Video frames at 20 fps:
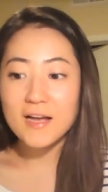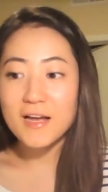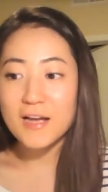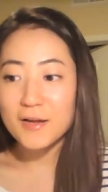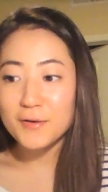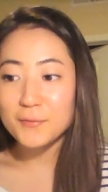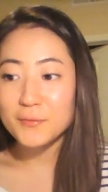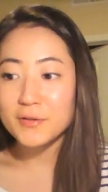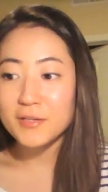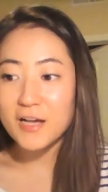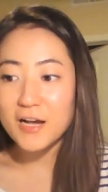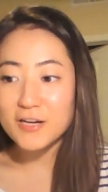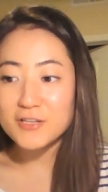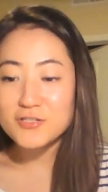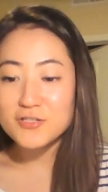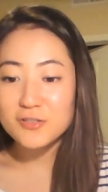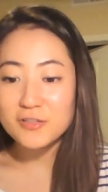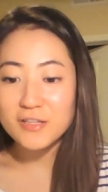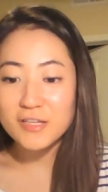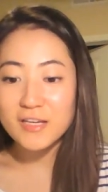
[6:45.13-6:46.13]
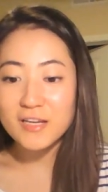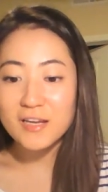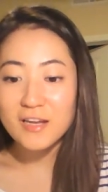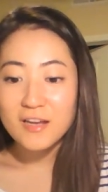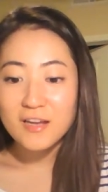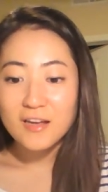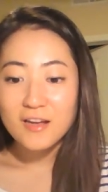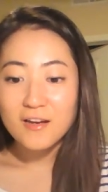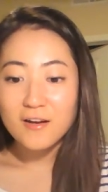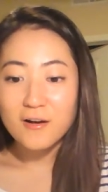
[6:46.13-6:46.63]
I would actually
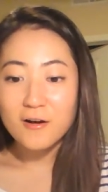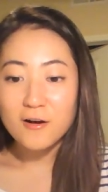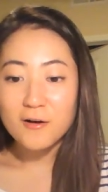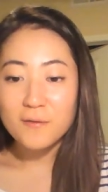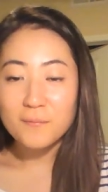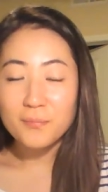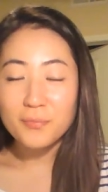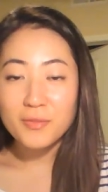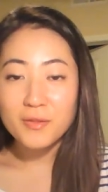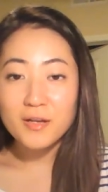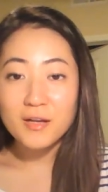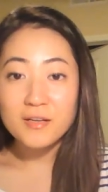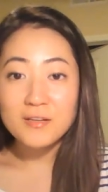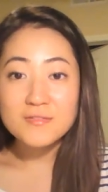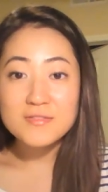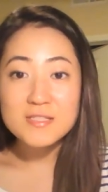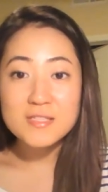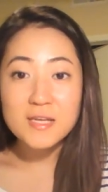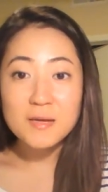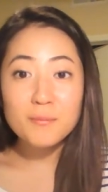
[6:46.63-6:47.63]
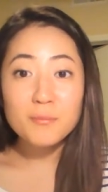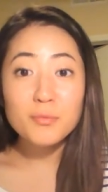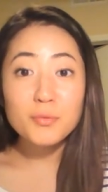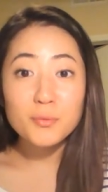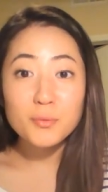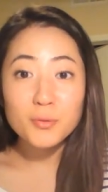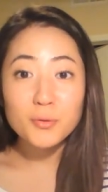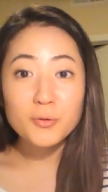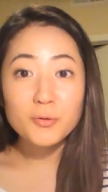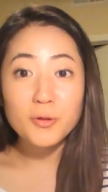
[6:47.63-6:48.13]
kind of skim
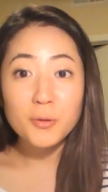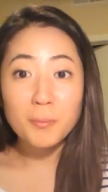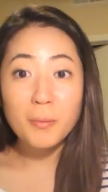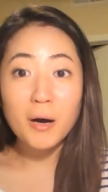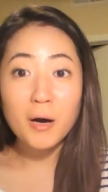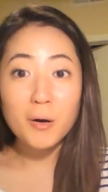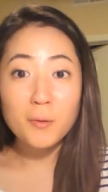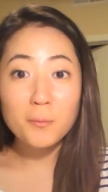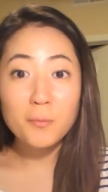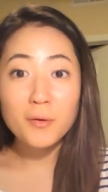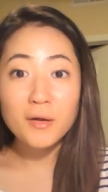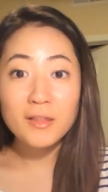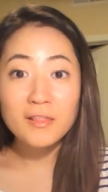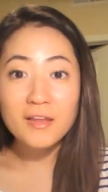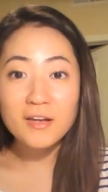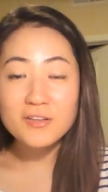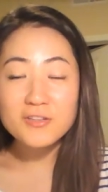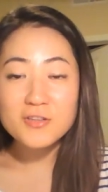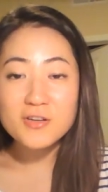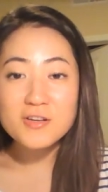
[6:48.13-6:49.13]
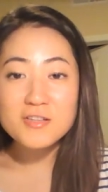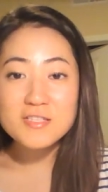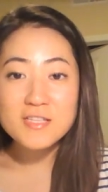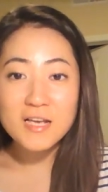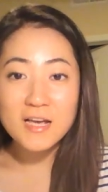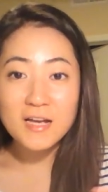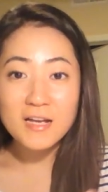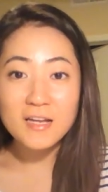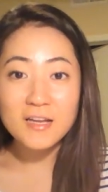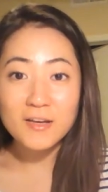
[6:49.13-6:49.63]
through the PowerPoint lectures
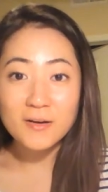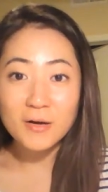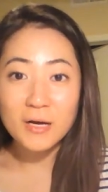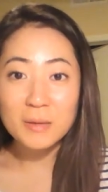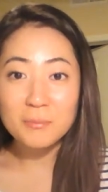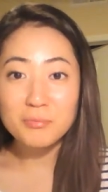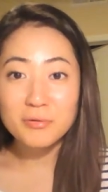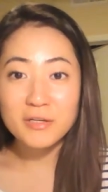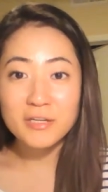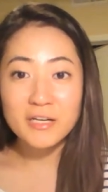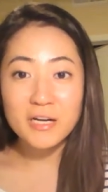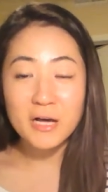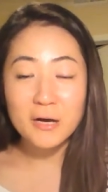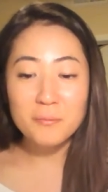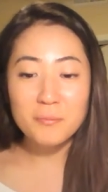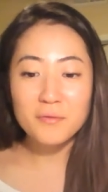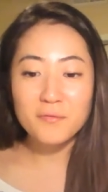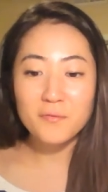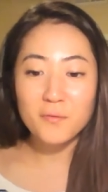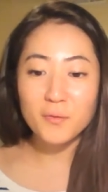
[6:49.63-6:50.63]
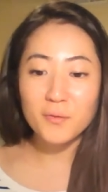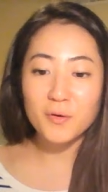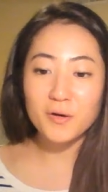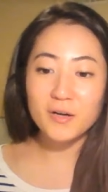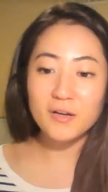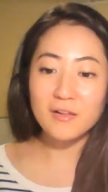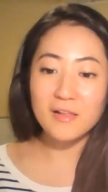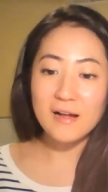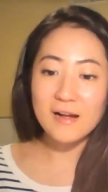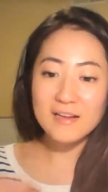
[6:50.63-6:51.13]
that I printed out before
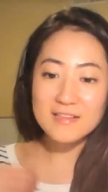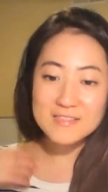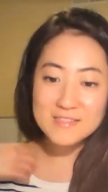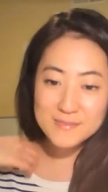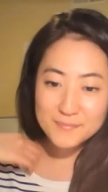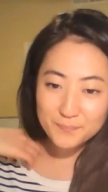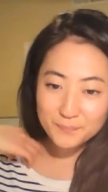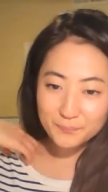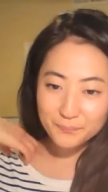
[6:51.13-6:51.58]
class.